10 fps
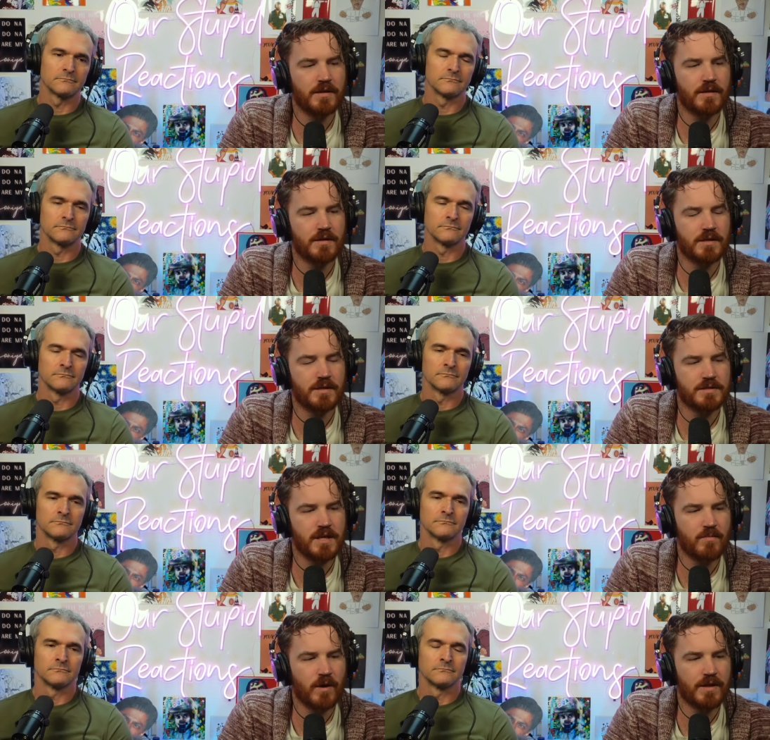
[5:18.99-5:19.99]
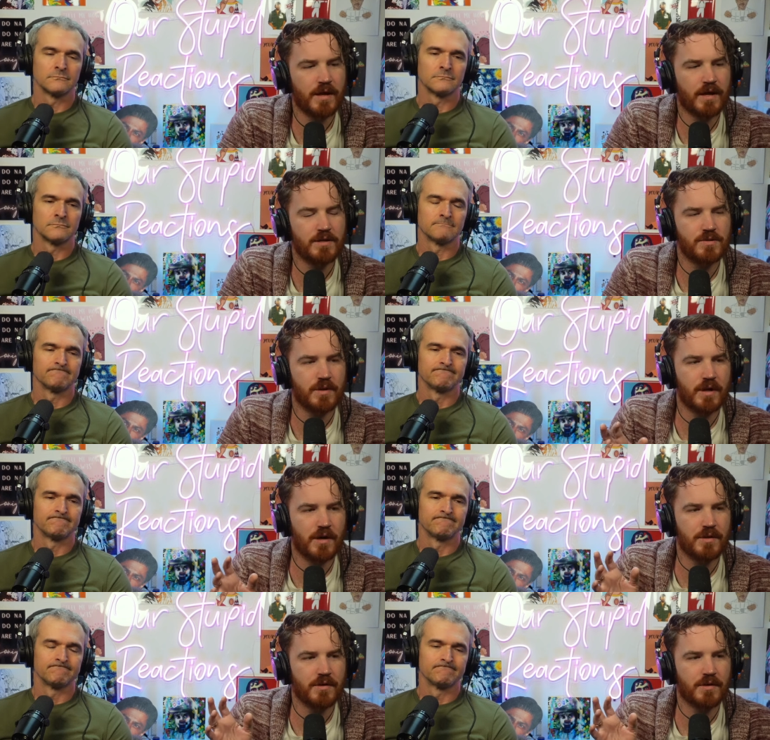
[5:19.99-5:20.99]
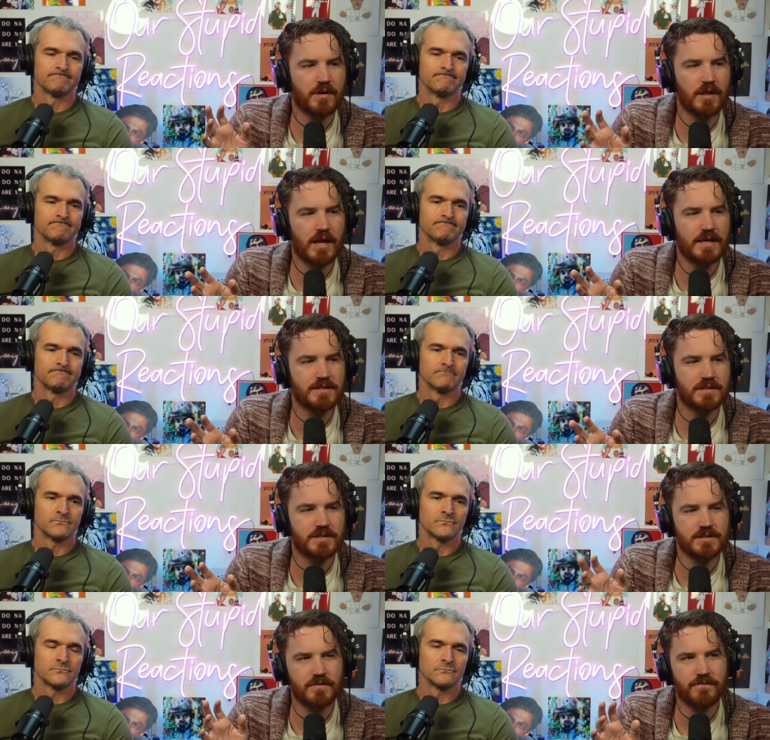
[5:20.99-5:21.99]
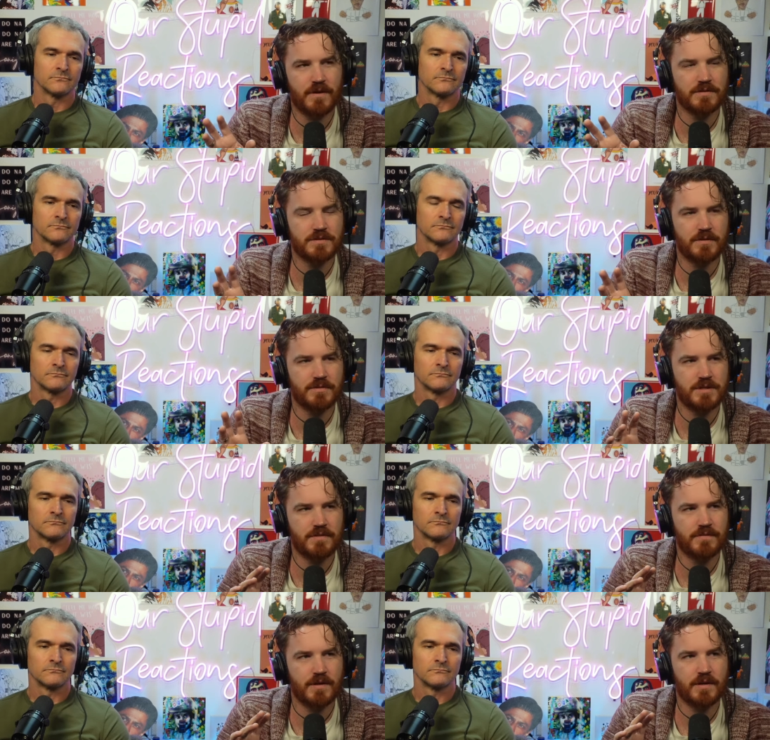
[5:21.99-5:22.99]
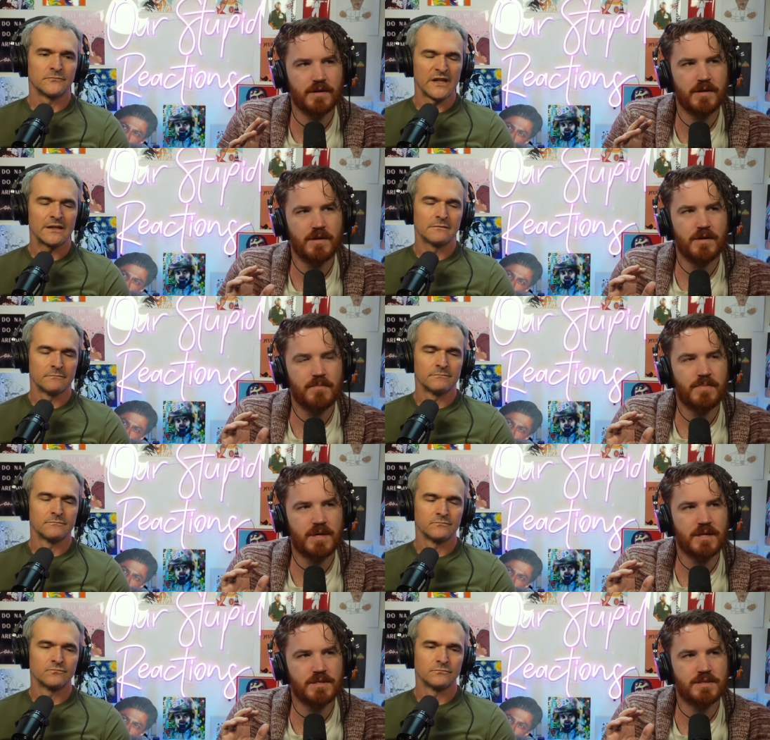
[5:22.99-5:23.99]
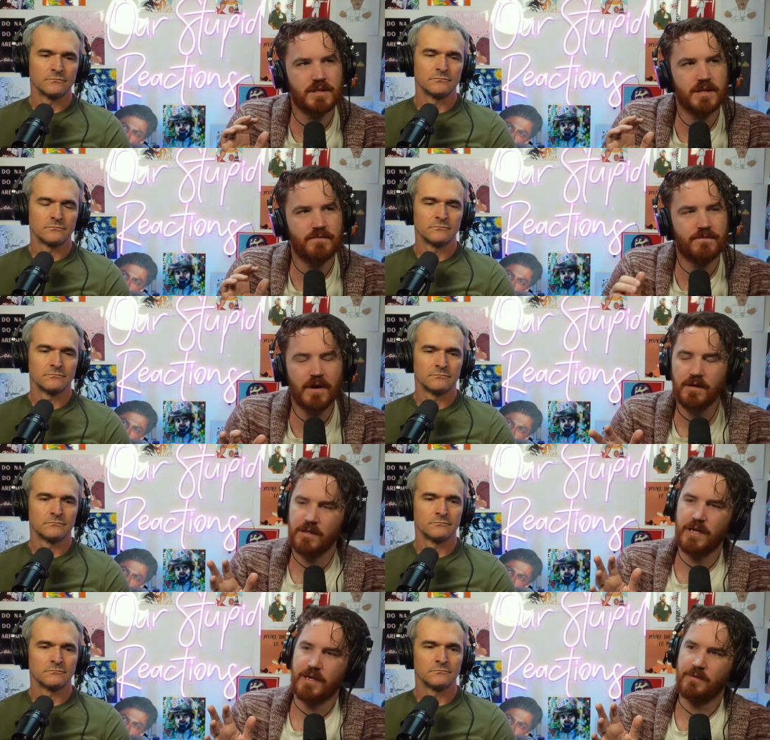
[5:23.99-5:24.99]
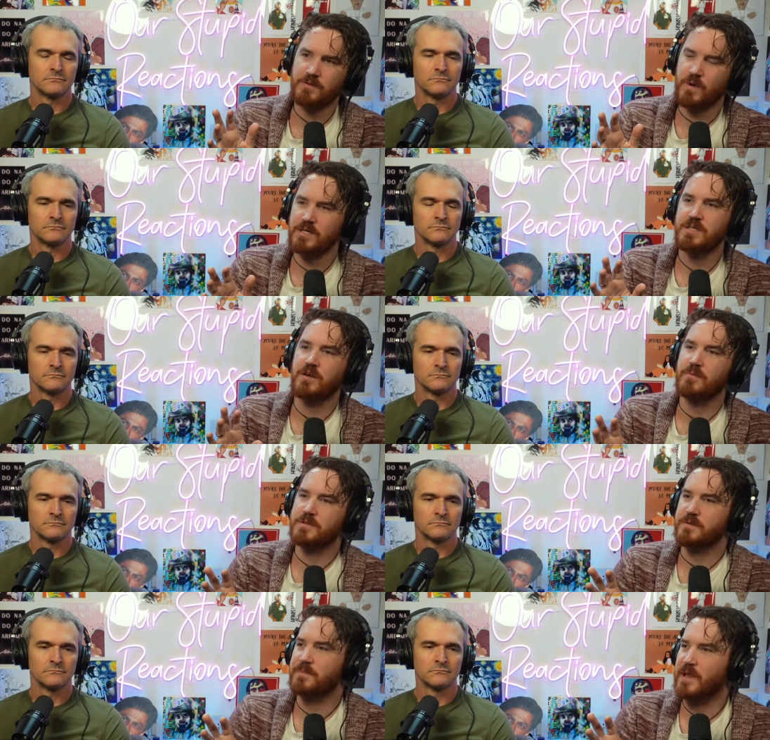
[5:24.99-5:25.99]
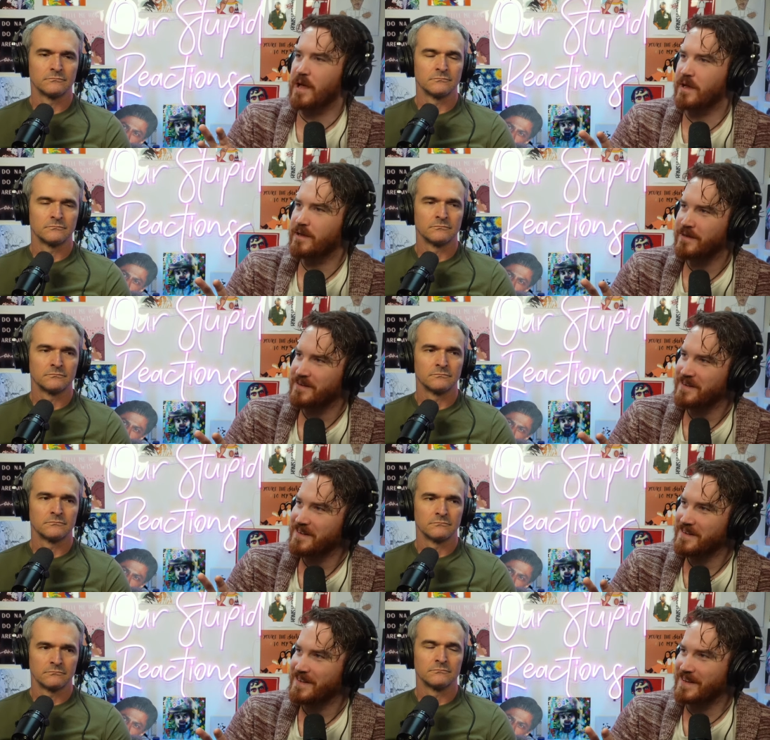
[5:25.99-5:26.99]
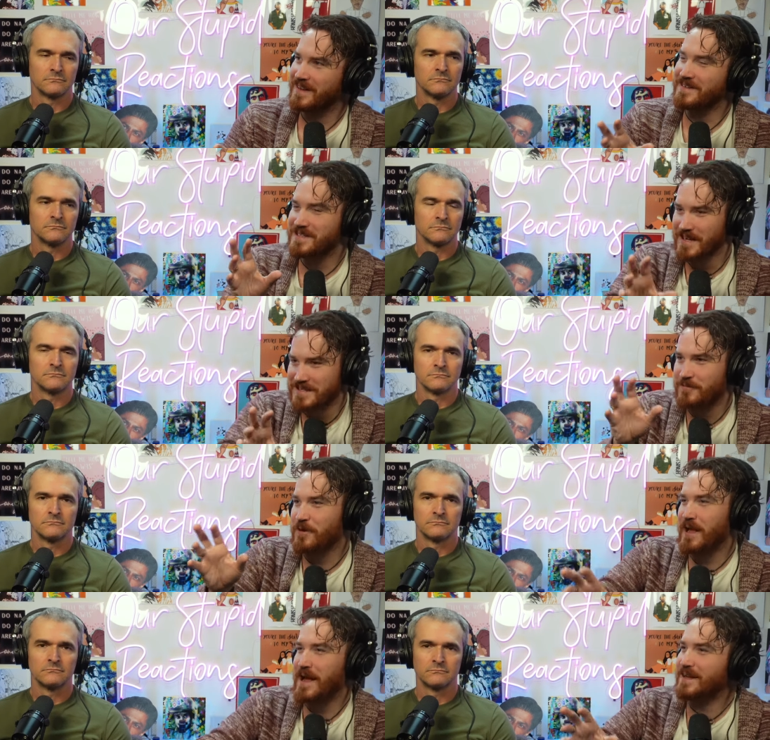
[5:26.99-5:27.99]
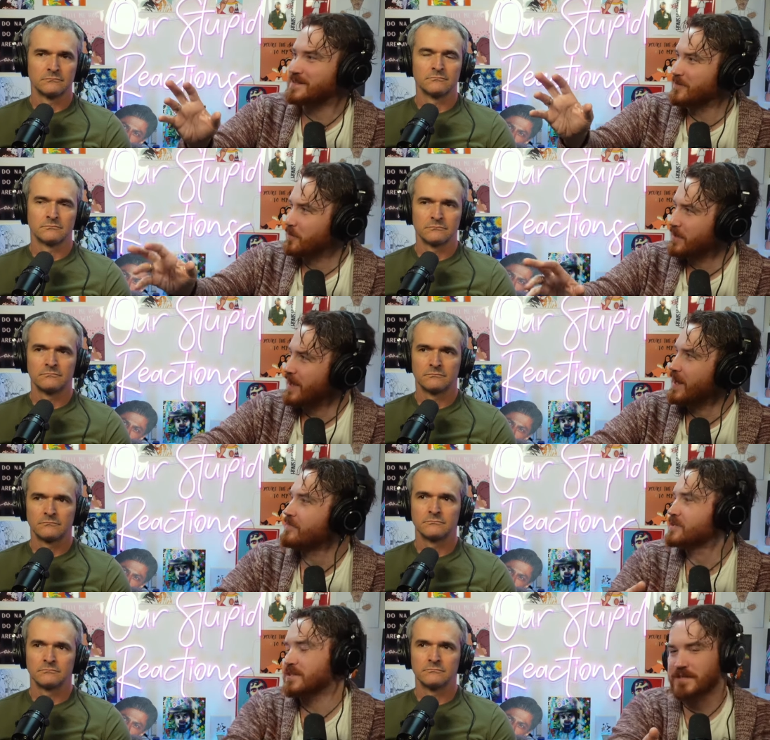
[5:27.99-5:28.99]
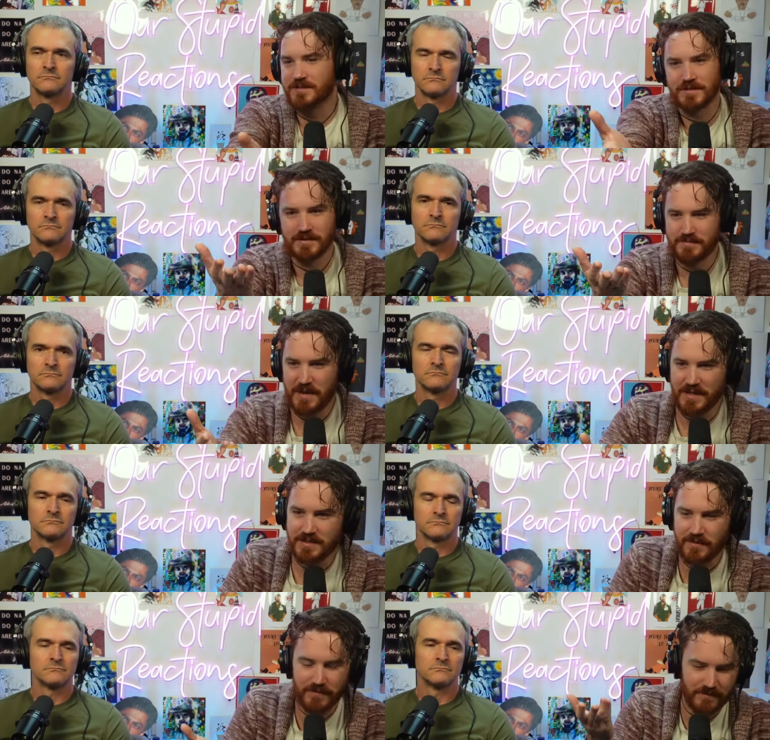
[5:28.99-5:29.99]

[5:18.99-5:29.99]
Speaker 1: in the in the same way that i enjoy other classics because it felt so different yeah because it felt like i was watching almost a play like a, different acts of a play obviously because it's based off